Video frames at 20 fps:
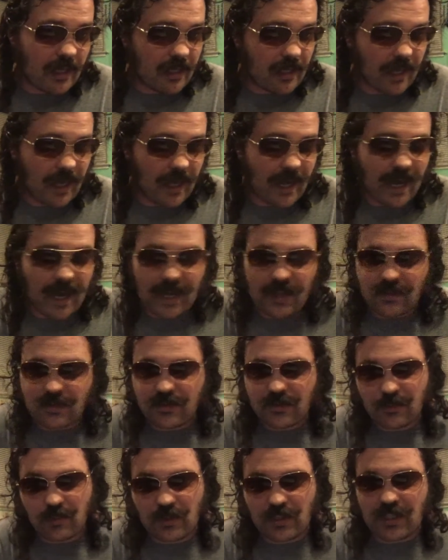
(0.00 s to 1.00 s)
and
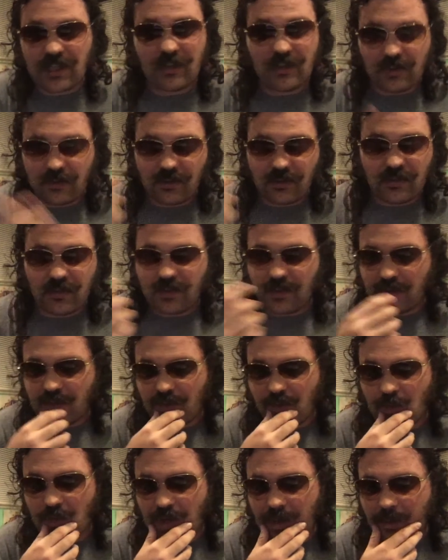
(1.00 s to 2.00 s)
which I know there's the
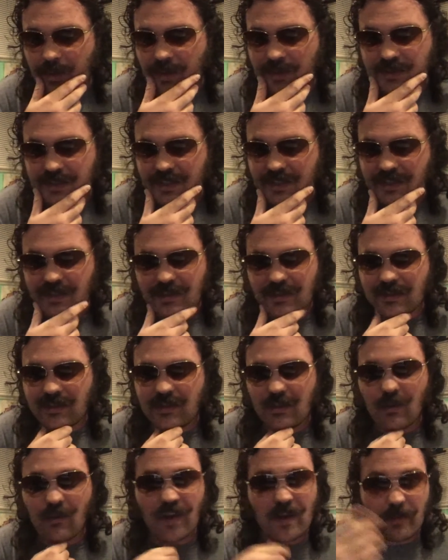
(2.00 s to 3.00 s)
sequel coming out in
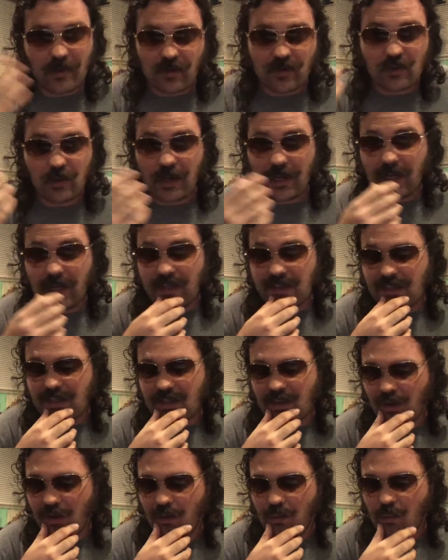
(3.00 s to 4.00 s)
November 2019
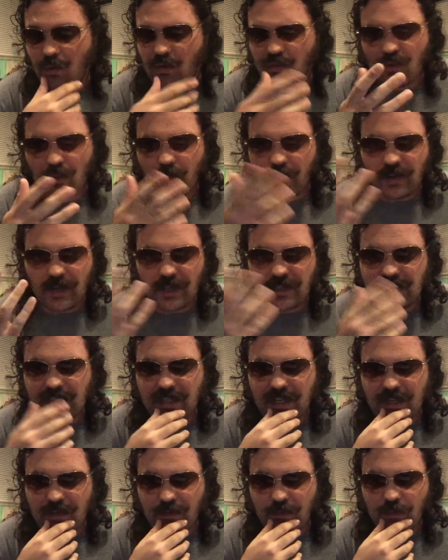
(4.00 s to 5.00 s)
called Wonder Woman
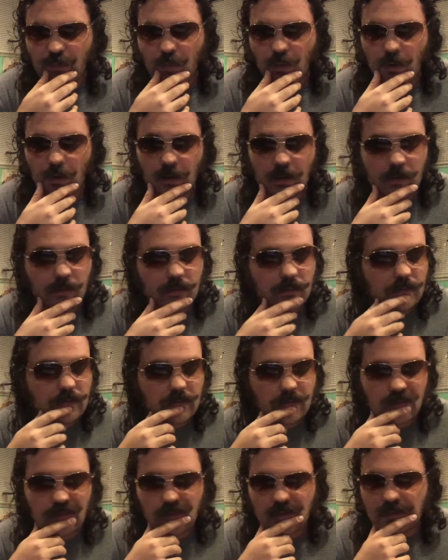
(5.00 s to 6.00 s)
1984.
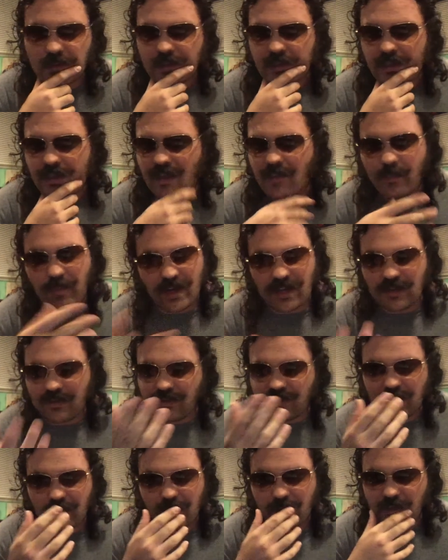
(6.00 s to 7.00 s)
But
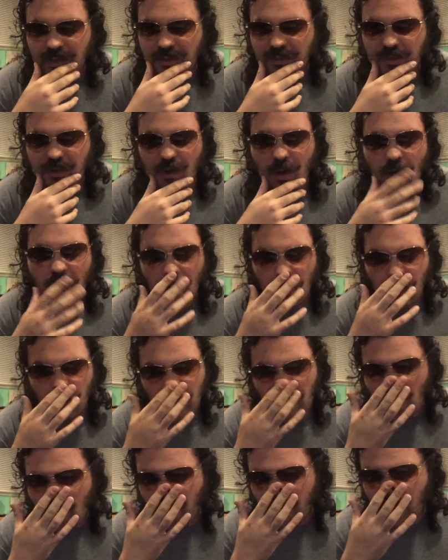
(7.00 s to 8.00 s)
stick with this though,
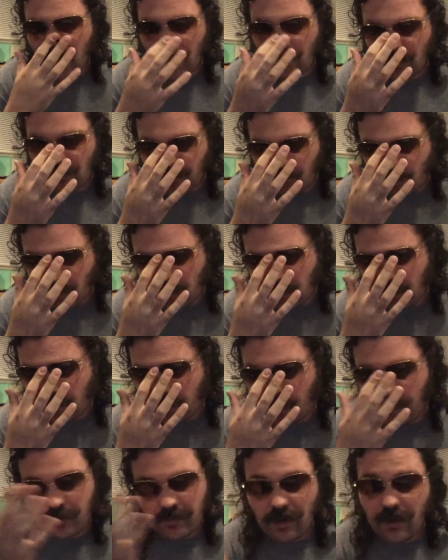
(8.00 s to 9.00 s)
Aquaman I'm not looking forward to
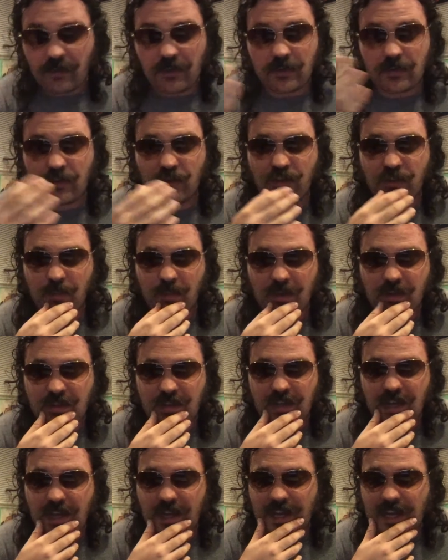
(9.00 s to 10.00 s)
coming around the Christmas
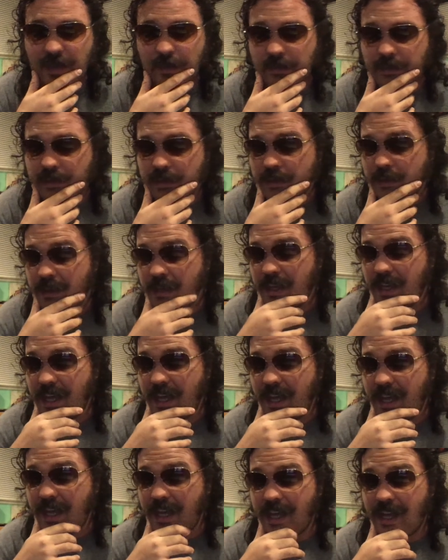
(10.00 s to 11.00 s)
time,
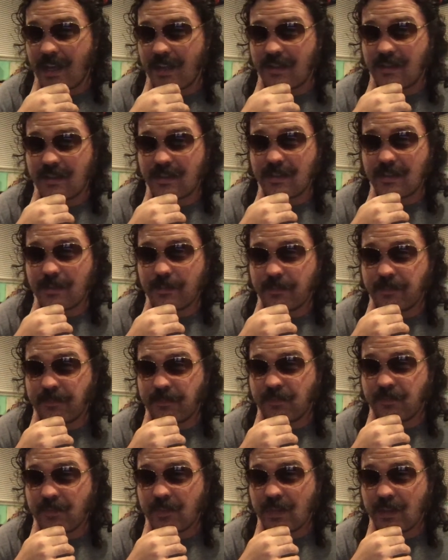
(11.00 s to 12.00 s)
and
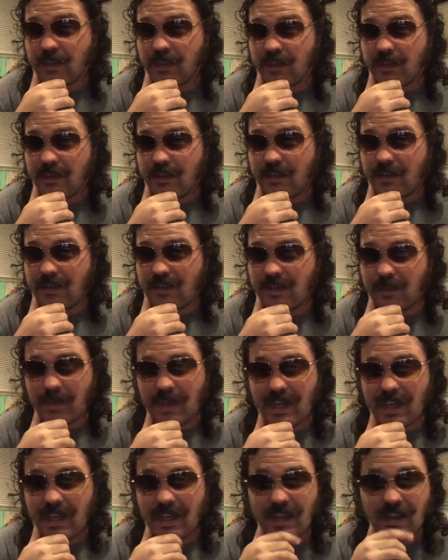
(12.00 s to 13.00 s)
to
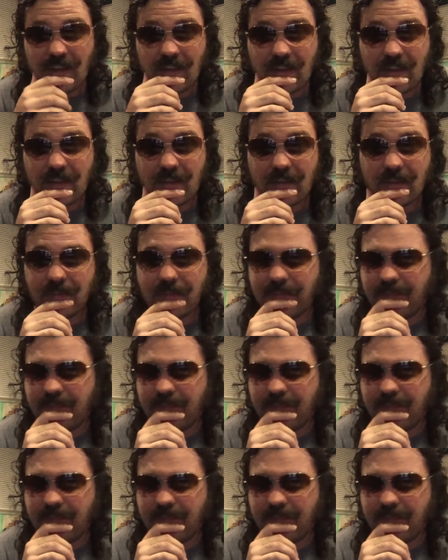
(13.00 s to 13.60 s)
me it's just